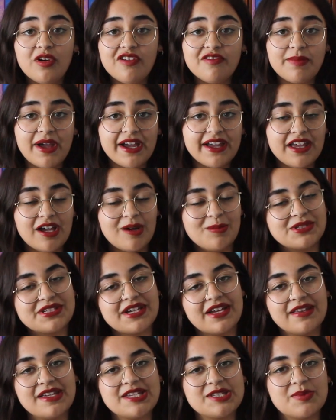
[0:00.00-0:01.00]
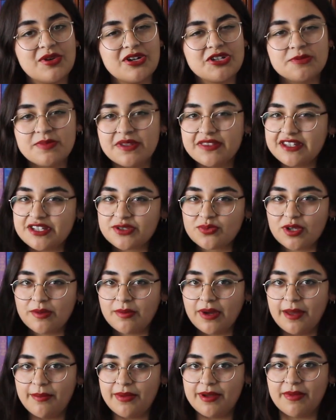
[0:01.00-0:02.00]
of Becky Albertalli's books, but this one
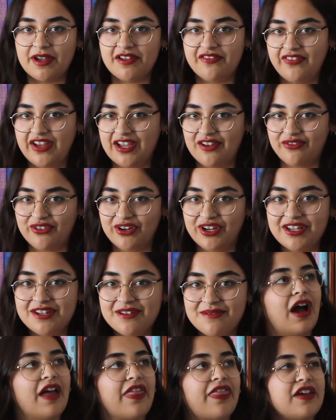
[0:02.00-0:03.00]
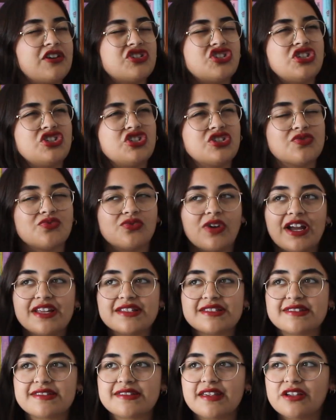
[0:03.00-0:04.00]
might be my favorite. I think she just
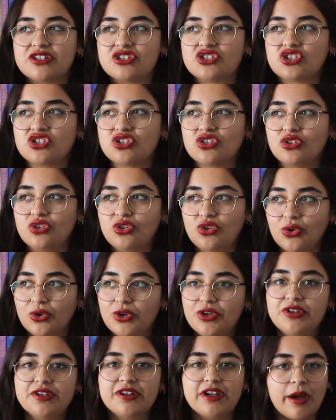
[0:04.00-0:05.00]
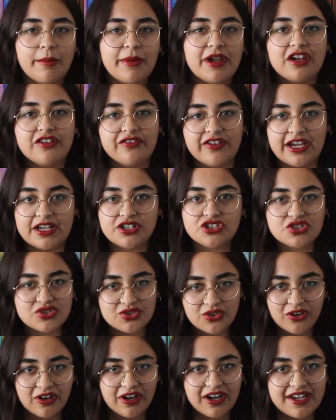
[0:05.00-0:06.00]
writes such good coming-of-age
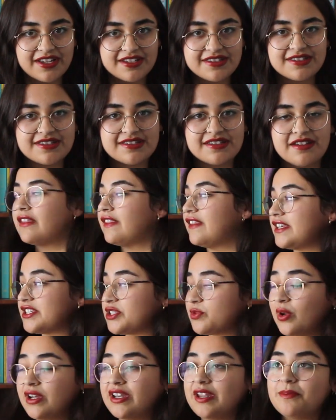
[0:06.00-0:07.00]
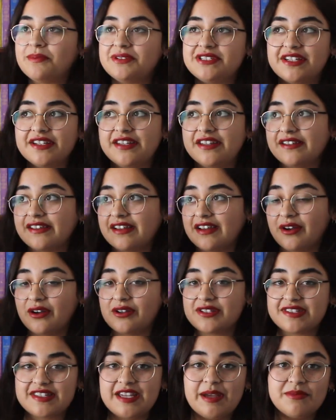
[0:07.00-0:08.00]
stories. This one in
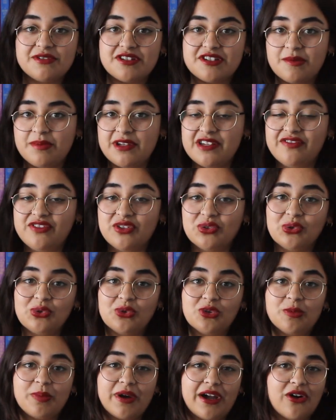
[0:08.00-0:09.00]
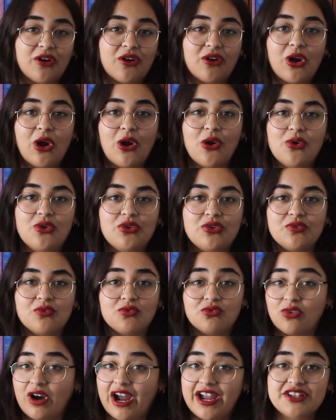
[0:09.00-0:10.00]
particular seemed to be fueled by her
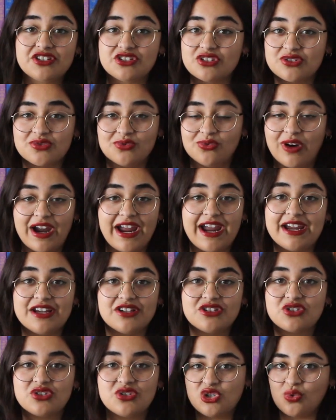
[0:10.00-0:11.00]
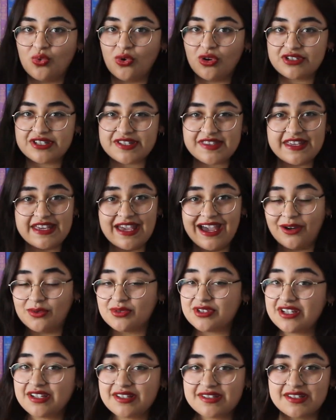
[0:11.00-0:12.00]
own righteous rage towards the
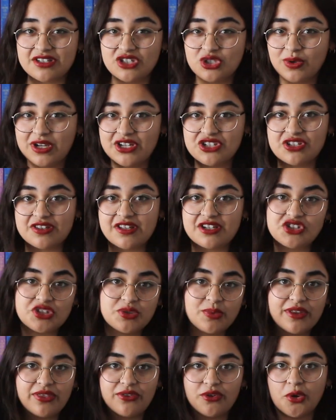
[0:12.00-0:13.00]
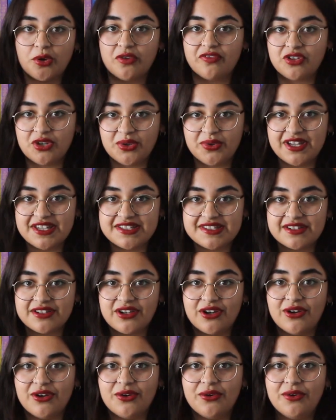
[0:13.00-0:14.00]
outing situation that she went through a few years
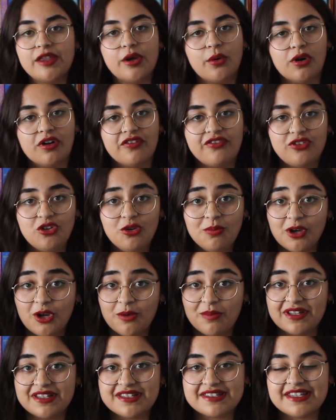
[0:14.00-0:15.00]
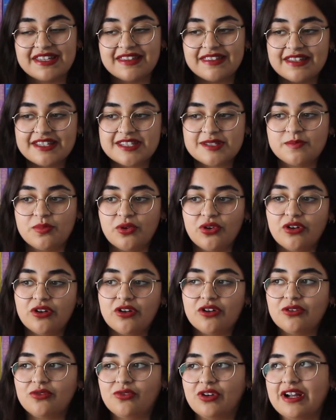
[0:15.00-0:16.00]
ago. There were a few moments in this
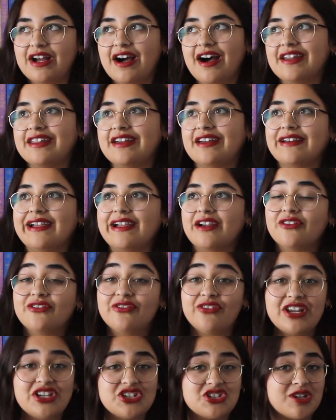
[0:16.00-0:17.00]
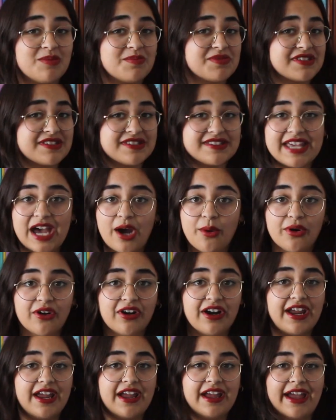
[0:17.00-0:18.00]
book regarding friendships
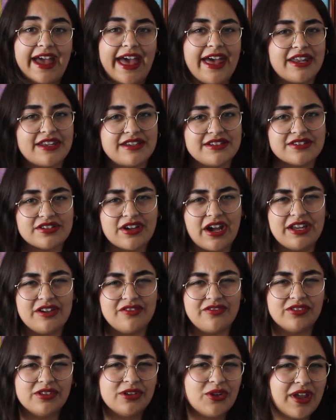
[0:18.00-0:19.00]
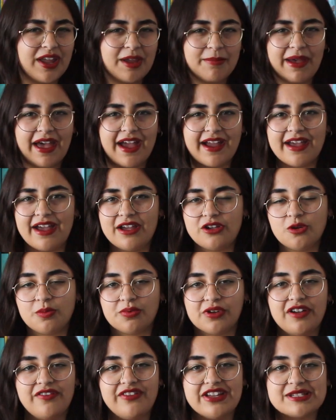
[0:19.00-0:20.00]
souring and kind of looking back at your
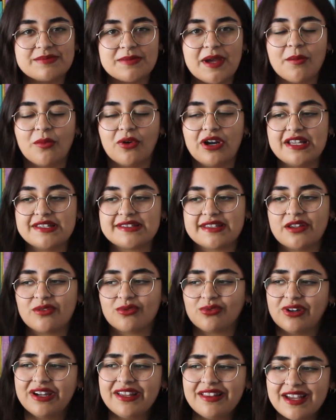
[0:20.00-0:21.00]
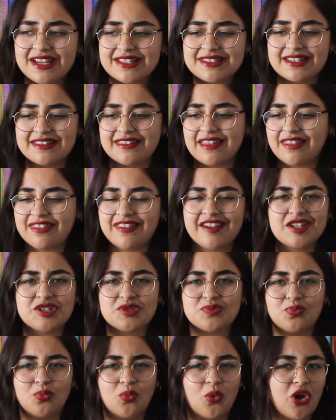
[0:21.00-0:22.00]
previous memories and realizing that
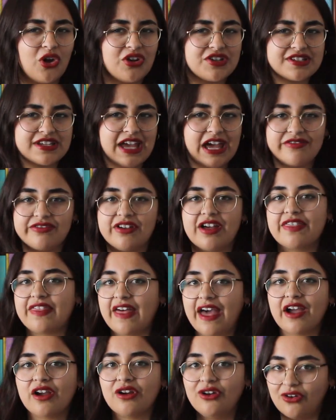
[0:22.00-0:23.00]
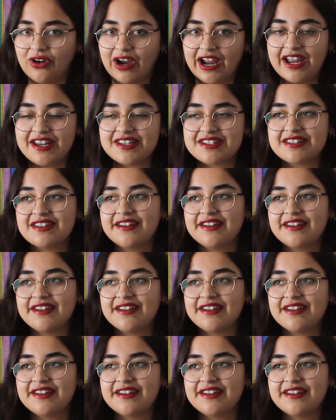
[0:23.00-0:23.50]
things weren't ever that great.